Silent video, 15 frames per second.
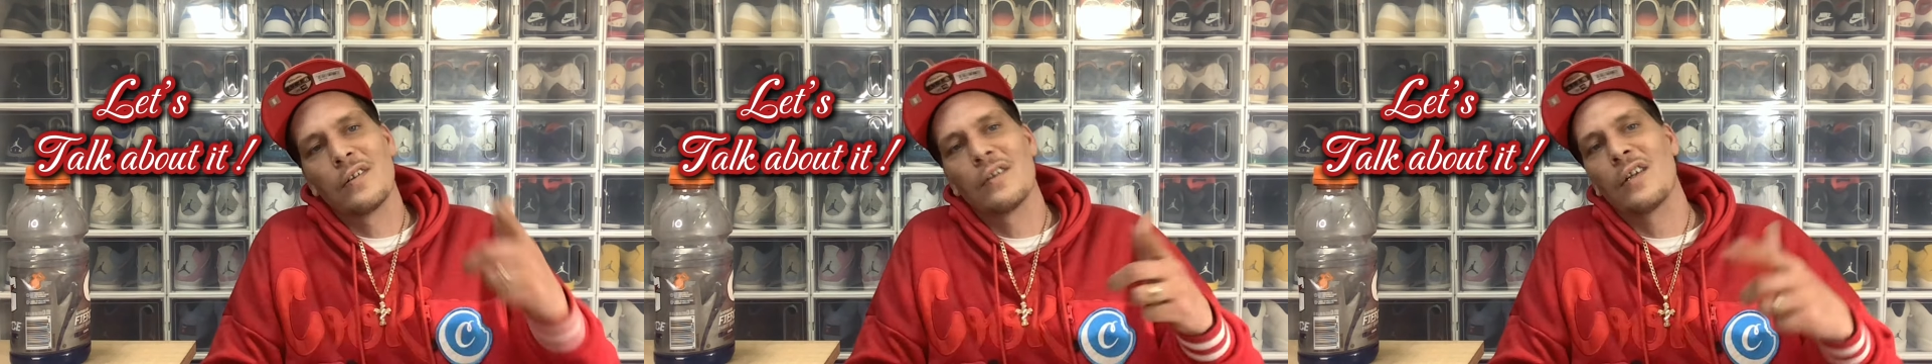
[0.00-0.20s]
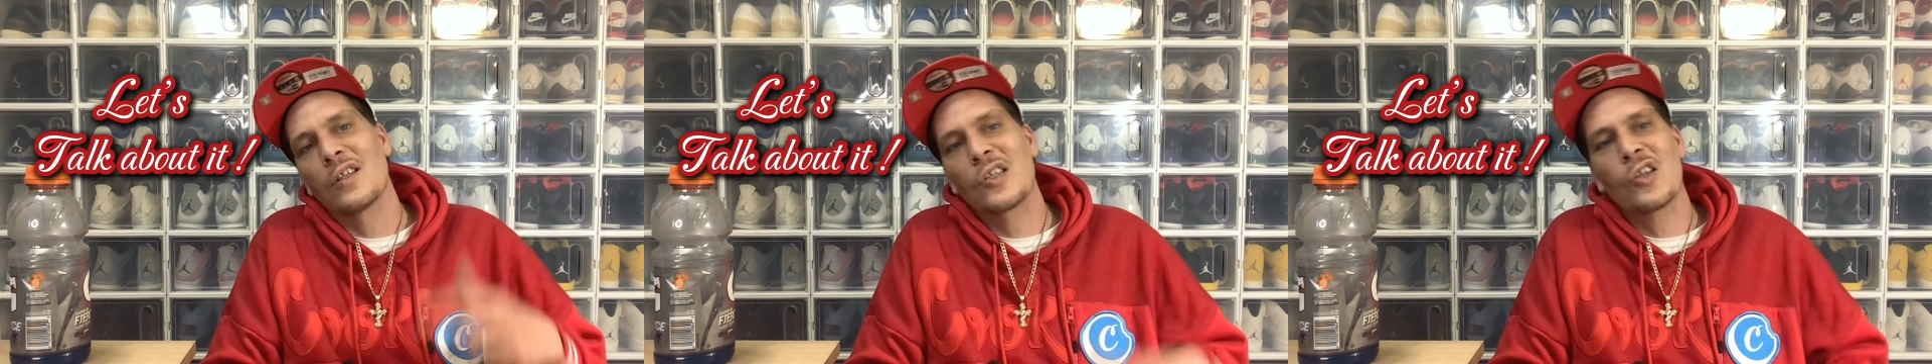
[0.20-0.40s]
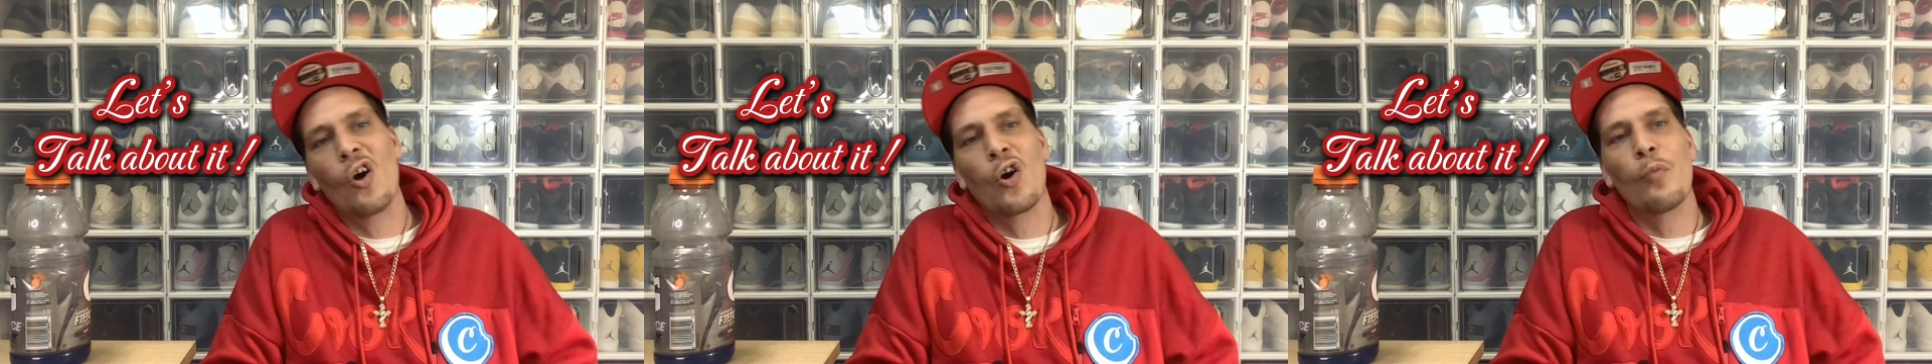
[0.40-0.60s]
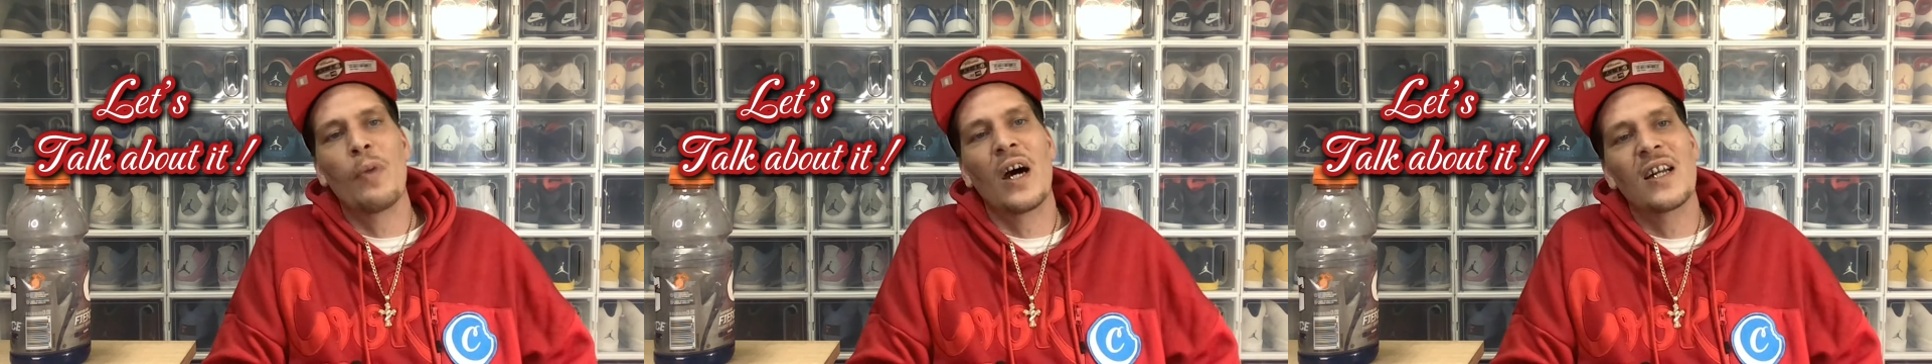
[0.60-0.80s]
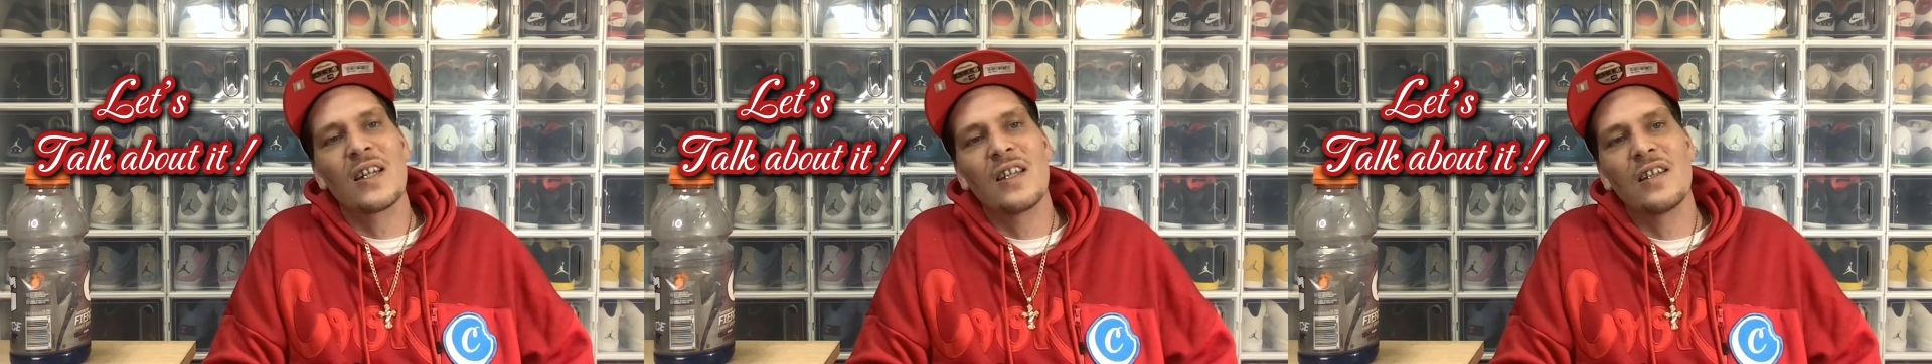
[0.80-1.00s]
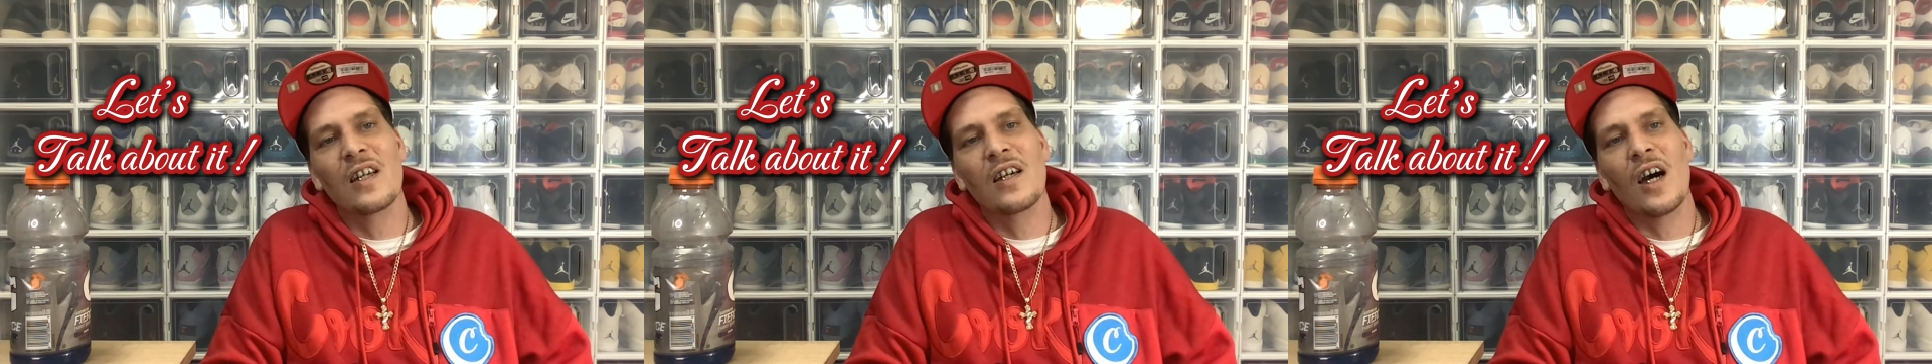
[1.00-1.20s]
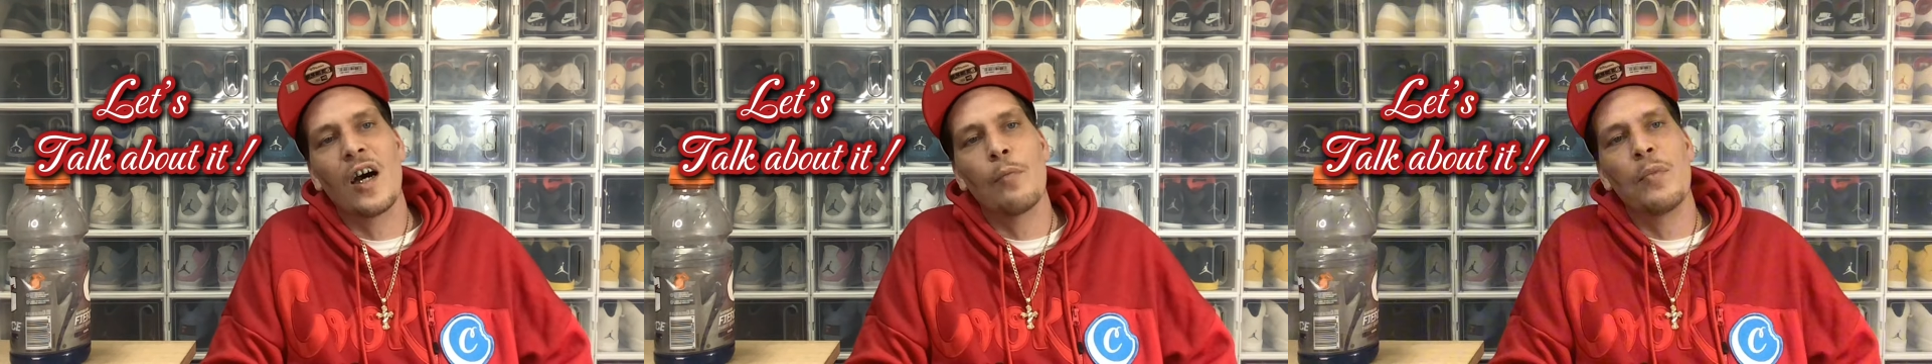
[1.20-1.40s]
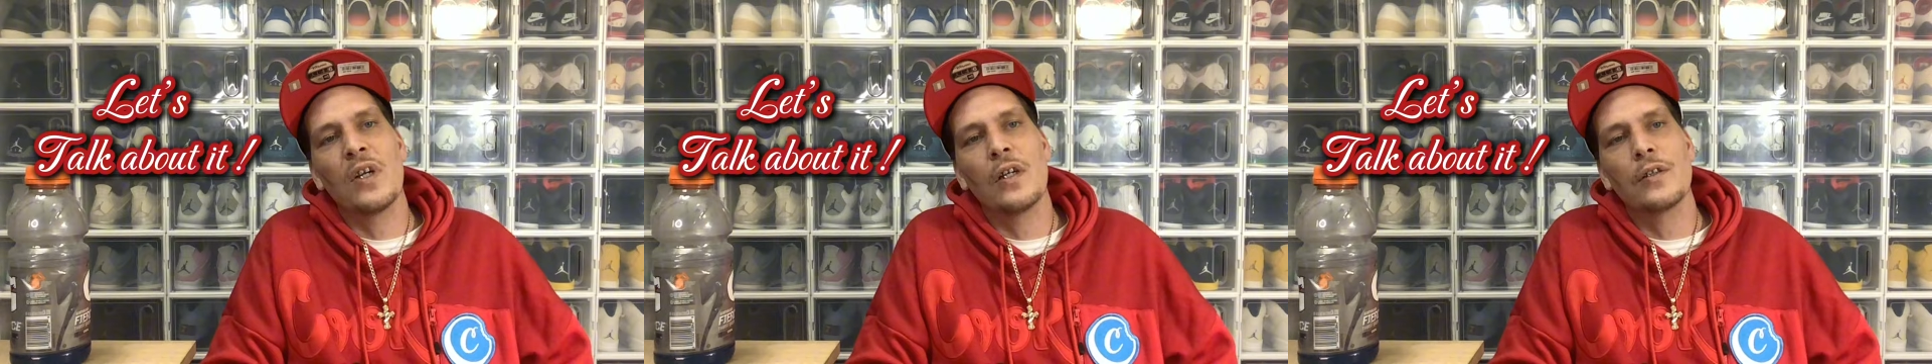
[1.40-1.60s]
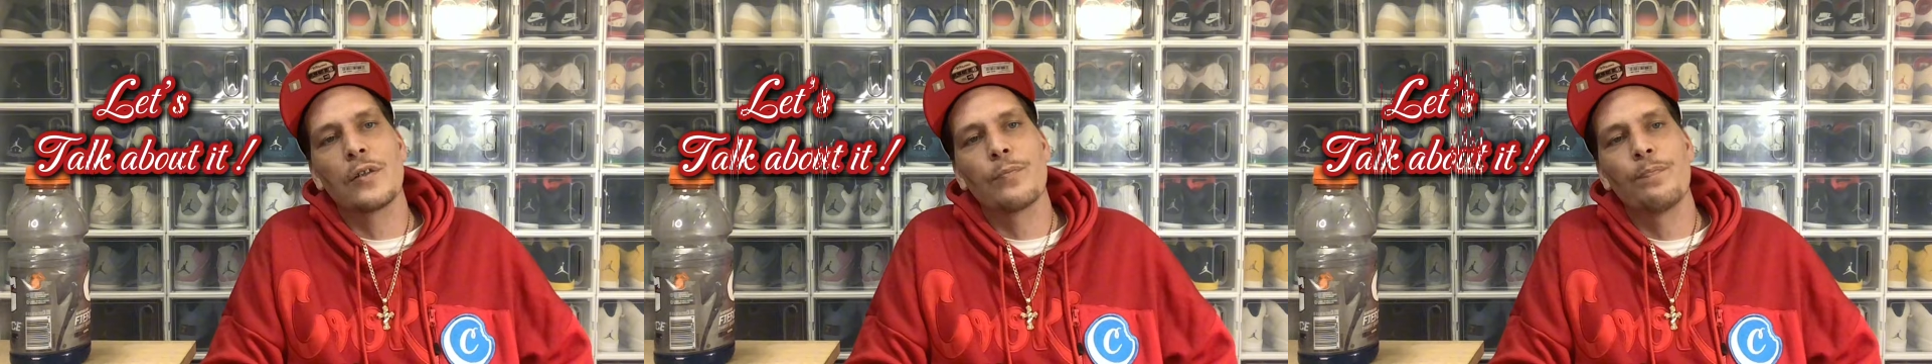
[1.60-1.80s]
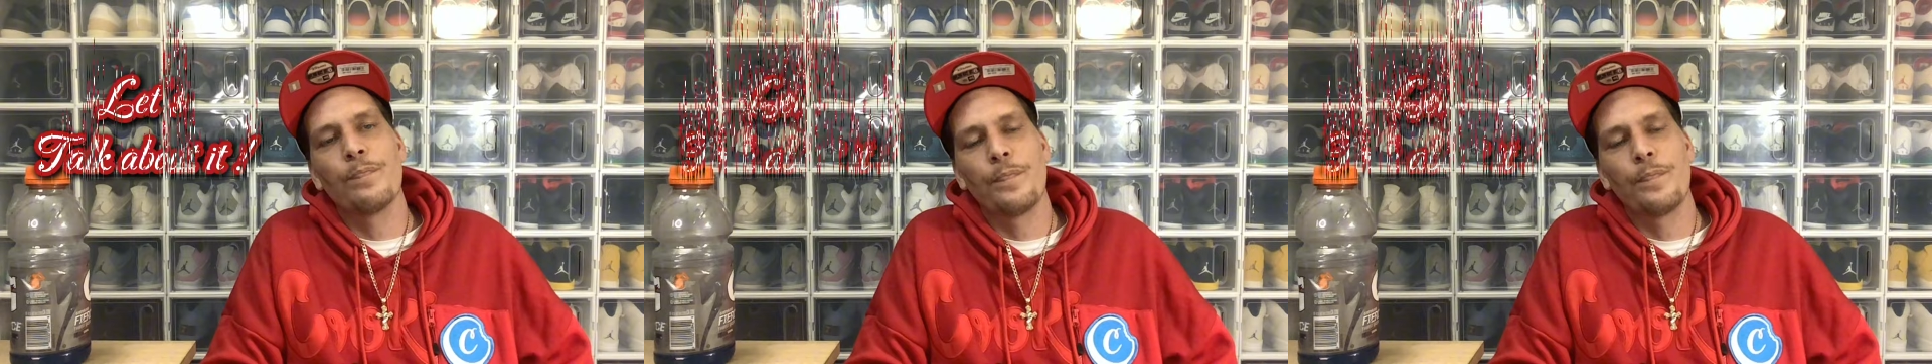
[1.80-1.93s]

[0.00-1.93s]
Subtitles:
Let's talk about it in the comments.